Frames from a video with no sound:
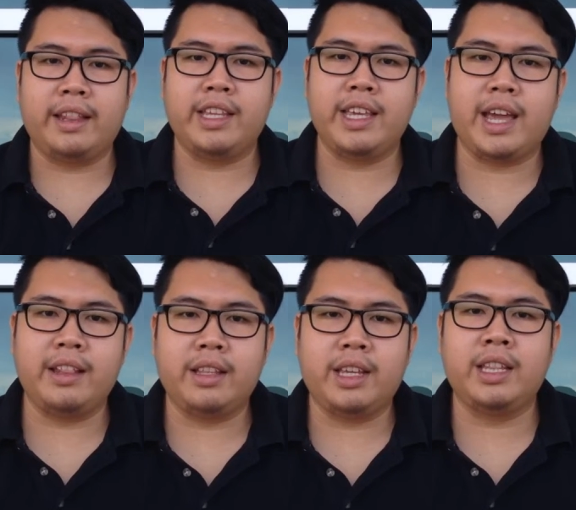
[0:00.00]
At the
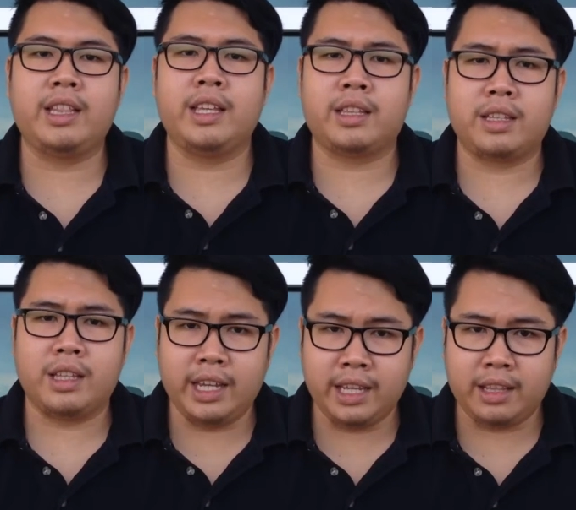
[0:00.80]
end,
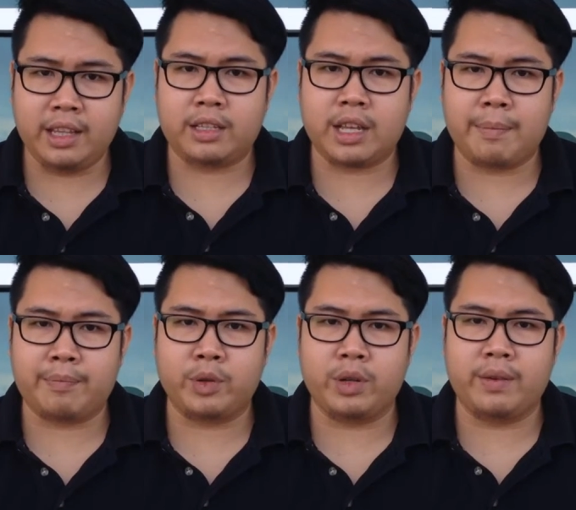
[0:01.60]
it is up
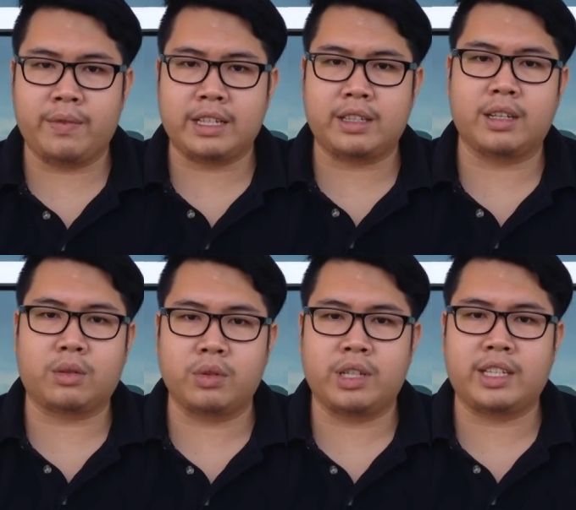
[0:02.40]
to investor
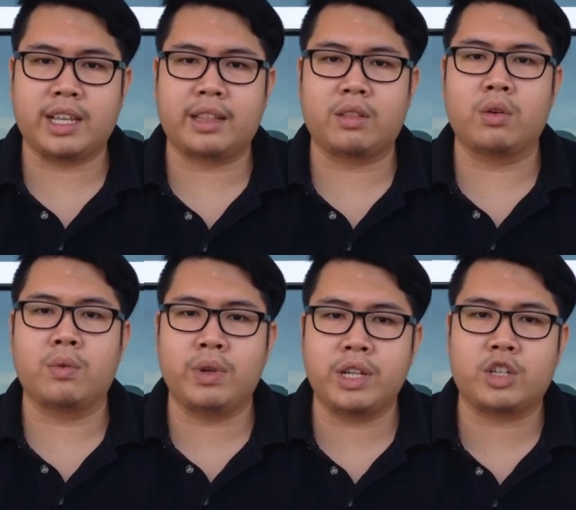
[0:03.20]
to decide on
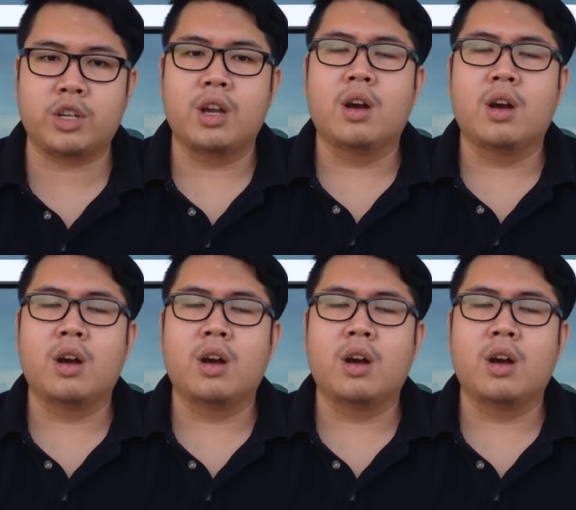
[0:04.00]
which